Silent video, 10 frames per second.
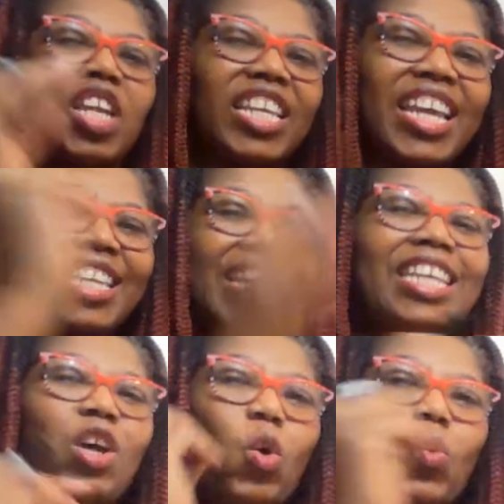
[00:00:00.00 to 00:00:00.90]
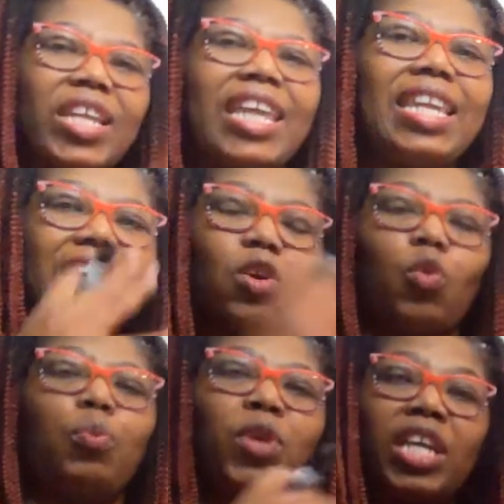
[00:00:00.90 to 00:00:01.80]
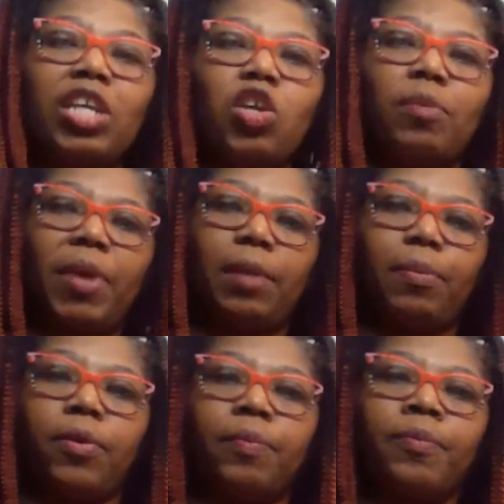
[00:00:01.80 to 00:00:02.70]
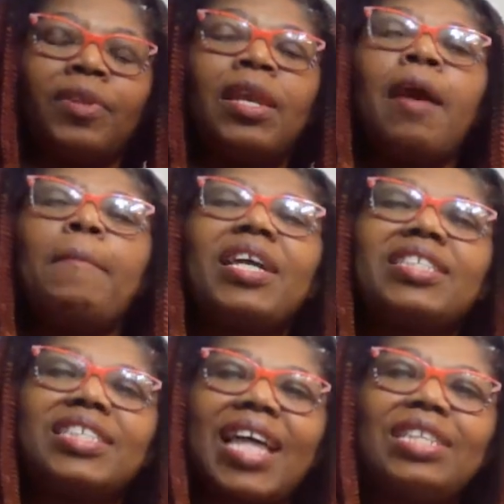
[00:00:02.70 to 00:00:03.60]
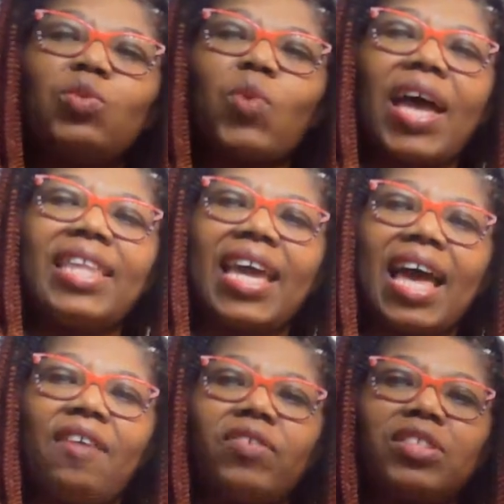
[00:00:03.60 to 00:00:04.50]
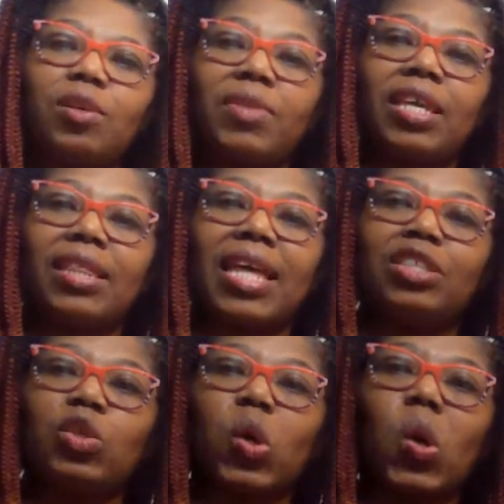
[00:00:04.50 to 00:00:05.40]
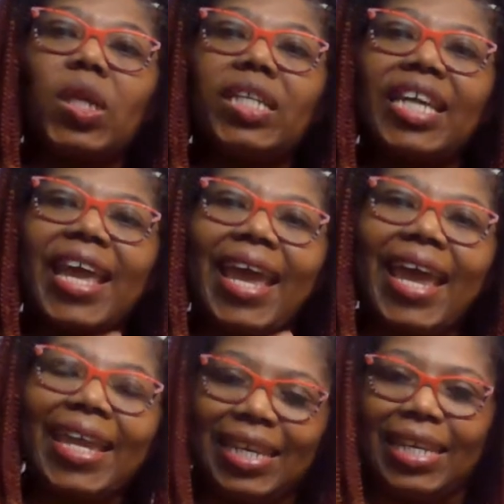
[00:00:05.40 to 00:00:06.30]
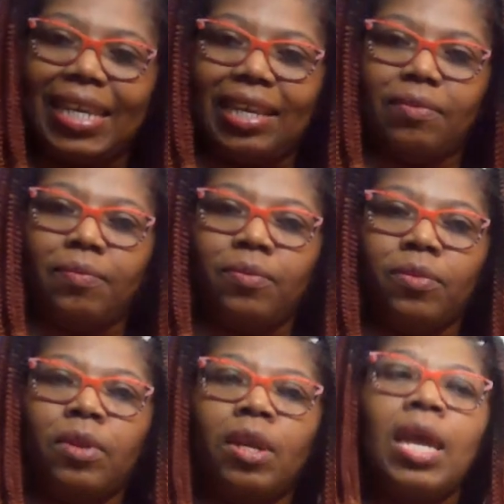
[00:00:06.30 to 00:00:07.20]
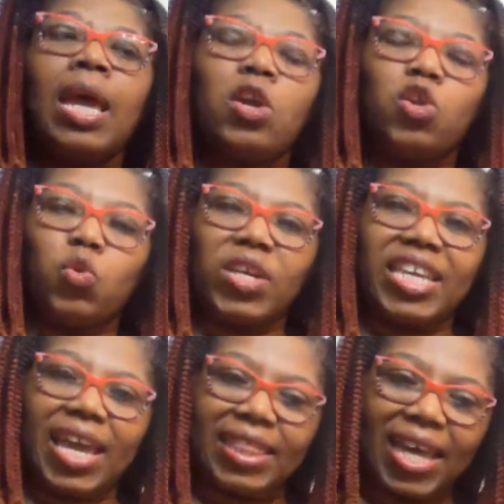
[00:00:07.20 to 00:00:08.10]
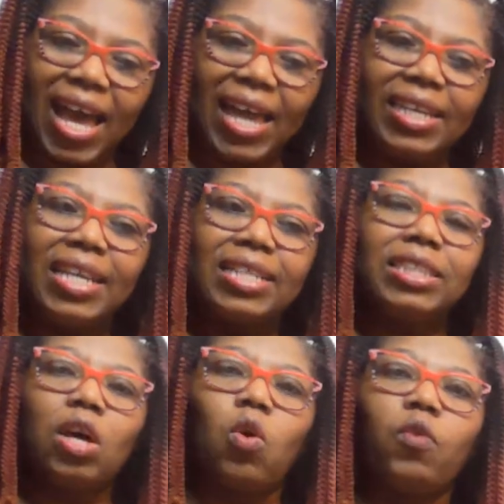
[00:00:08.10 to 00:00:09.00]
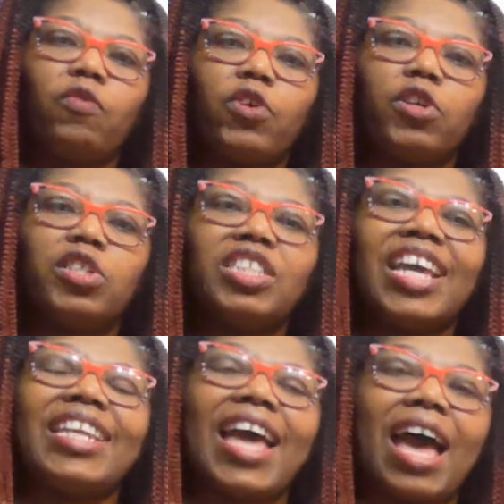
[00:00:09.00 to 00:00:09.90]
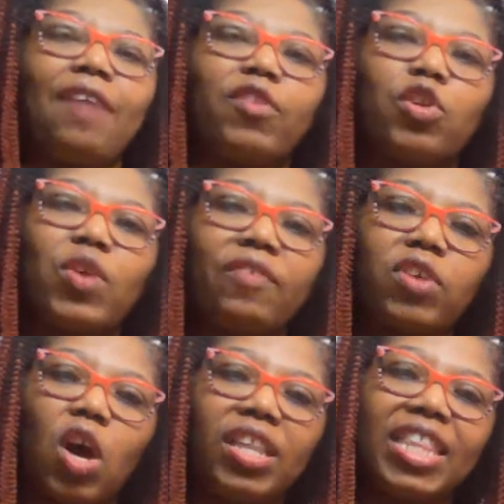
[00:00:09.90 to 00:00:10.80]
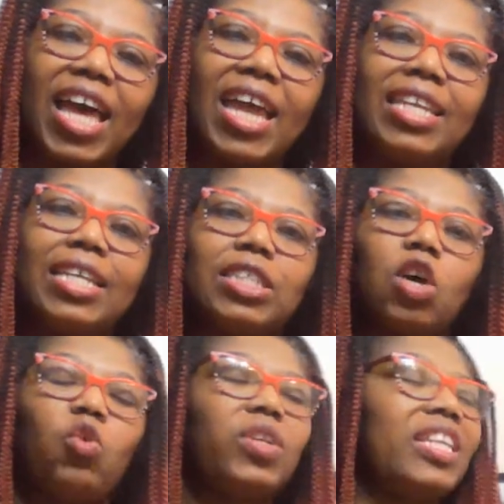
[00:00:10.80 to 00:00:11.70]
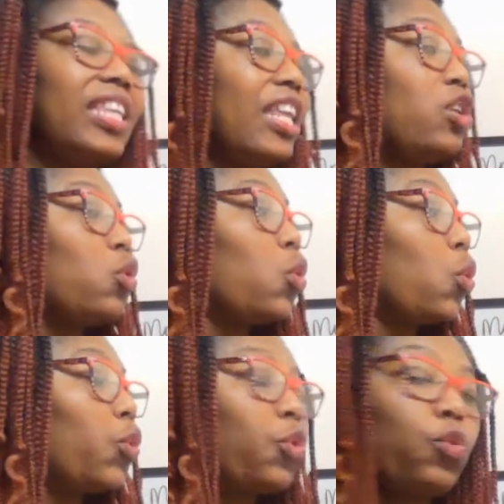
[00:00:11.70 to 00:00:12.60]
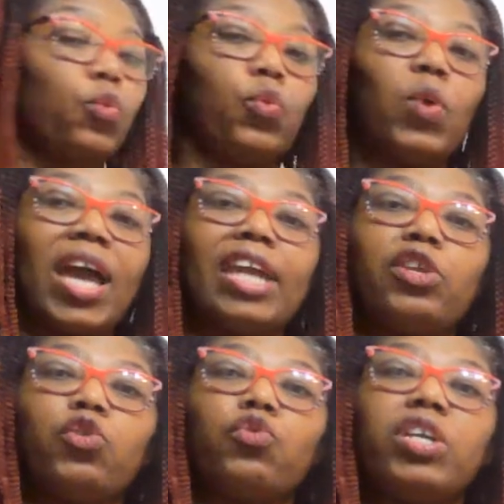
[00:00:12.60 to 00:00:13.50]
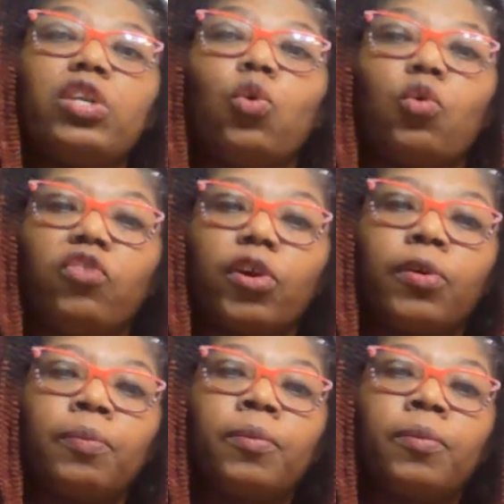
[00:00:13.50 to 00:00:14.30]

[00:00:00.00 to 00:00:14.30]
on getting it out, putting it on paper. Because that is why they have something that is called editing. You get the ideas out first, and after you have gotten the ideas out, then you go through and you read over.